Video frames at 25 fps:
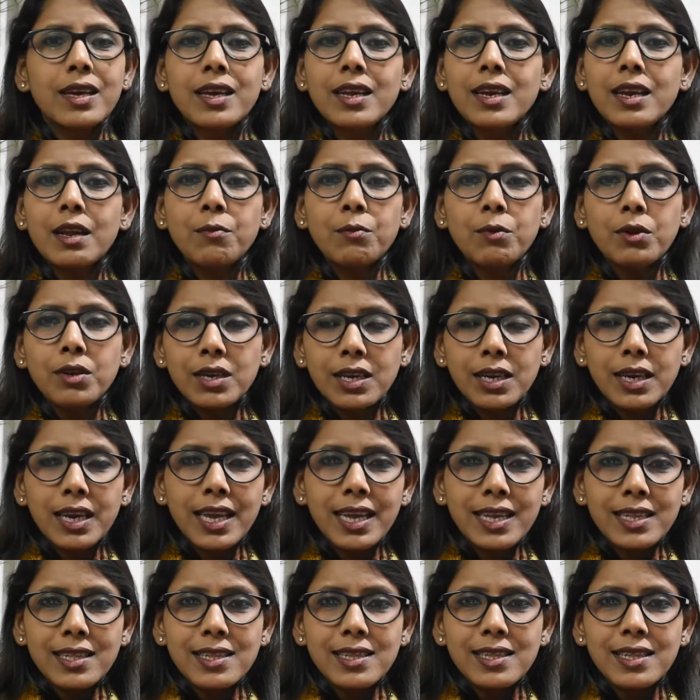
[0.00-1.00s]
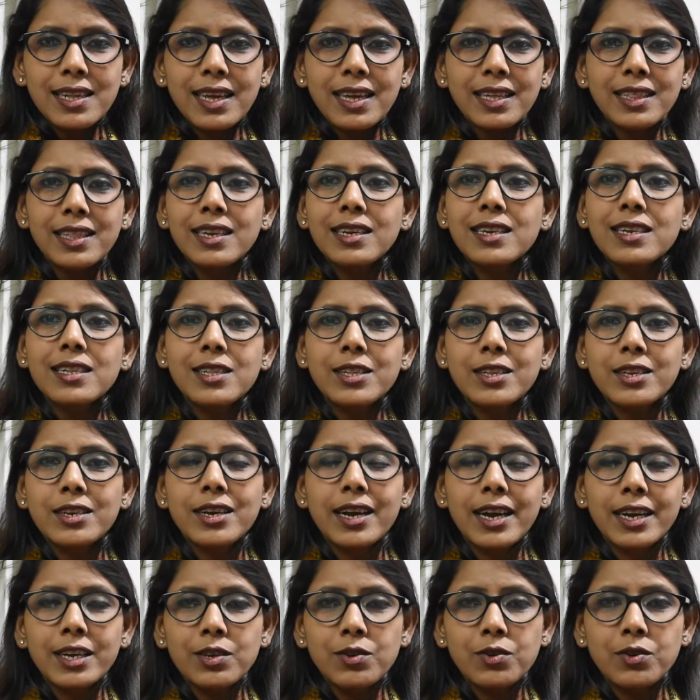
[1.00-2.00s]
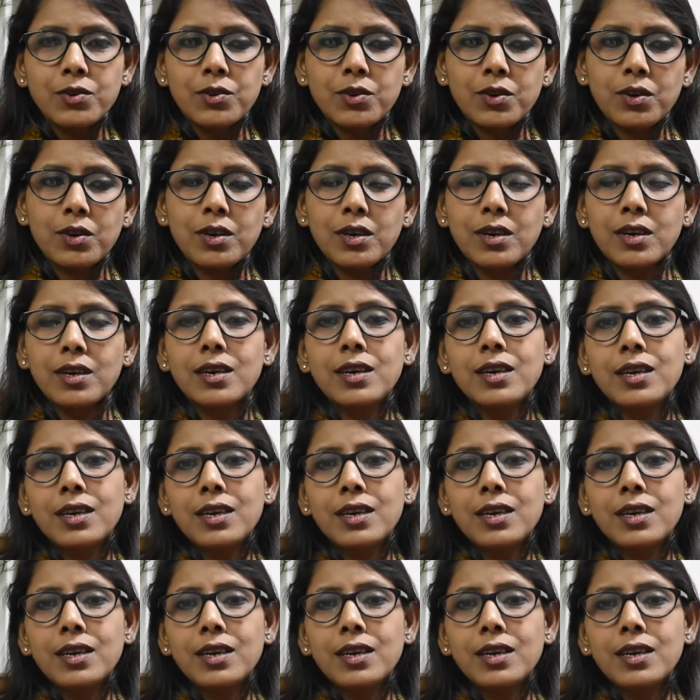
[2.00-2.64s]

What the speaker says: I'm not against saying that it's right or wrong.